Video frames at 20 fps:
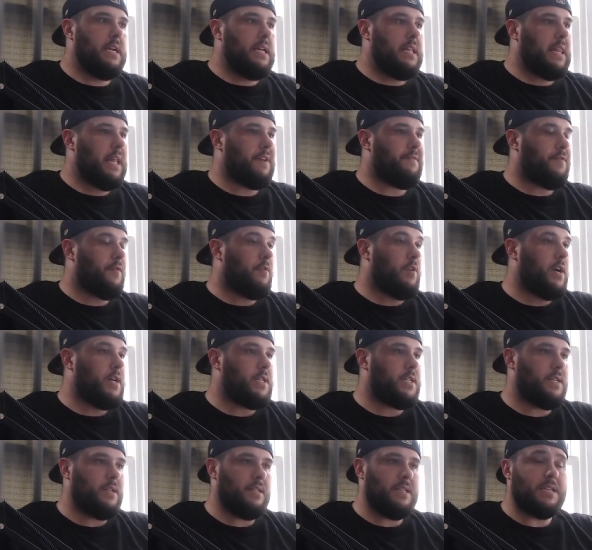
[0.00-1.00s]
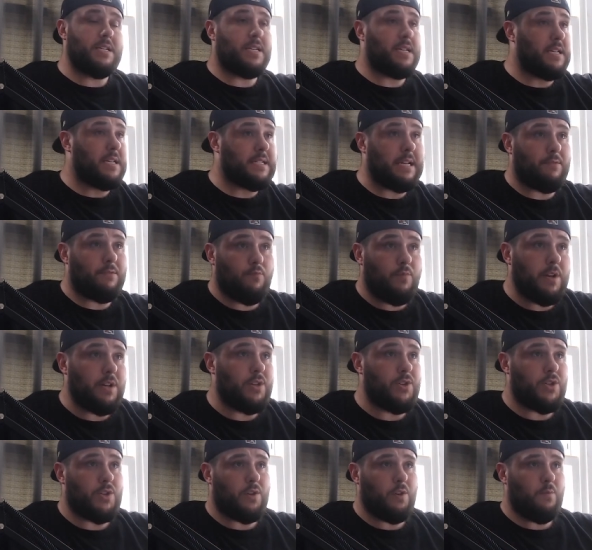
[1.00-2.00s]
Like for us, this is going to sound really
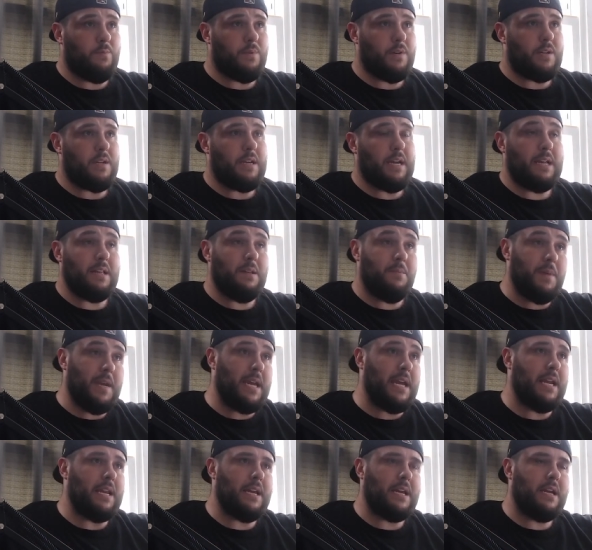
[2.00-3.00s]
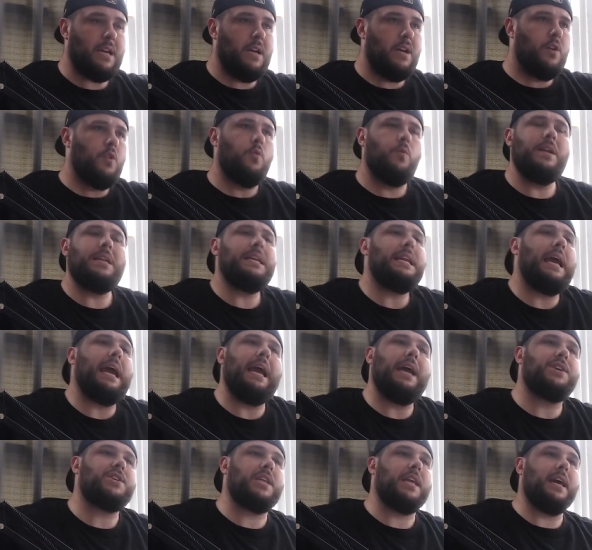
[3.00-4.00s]
stupid. In the beginning, we didn't
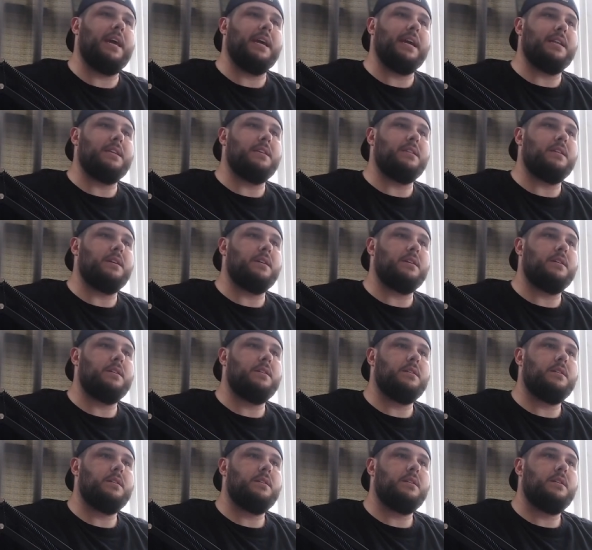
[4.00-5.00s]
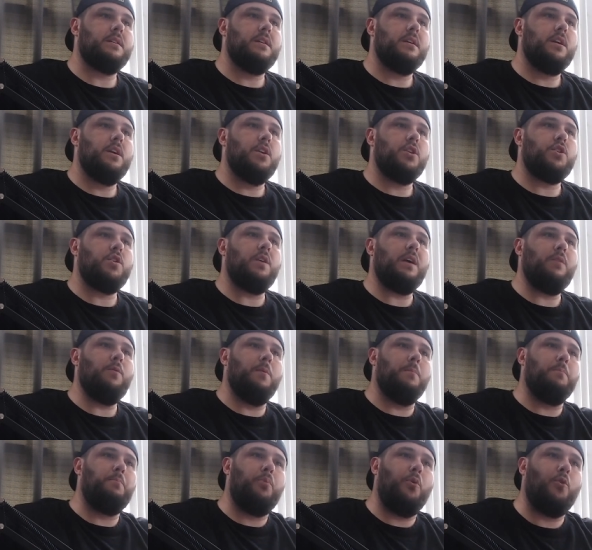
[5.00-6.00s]
hashtag anything. You know how
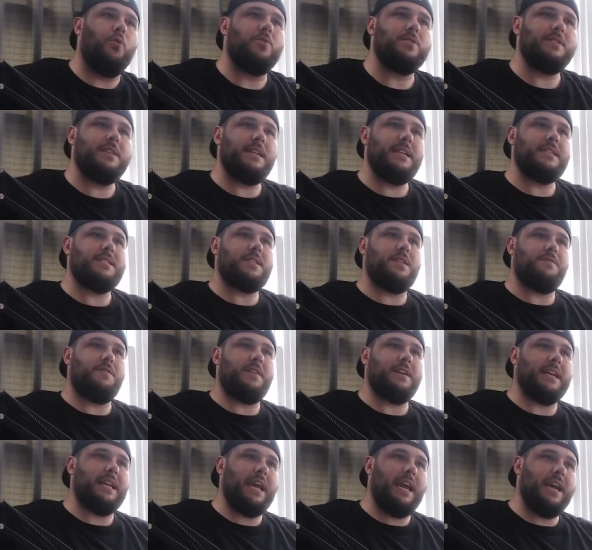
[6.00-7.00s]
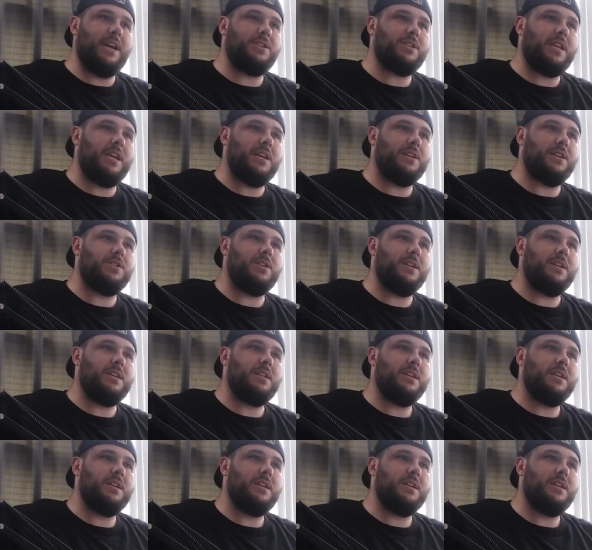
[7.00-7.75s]
important it is to fucking hashtag shit?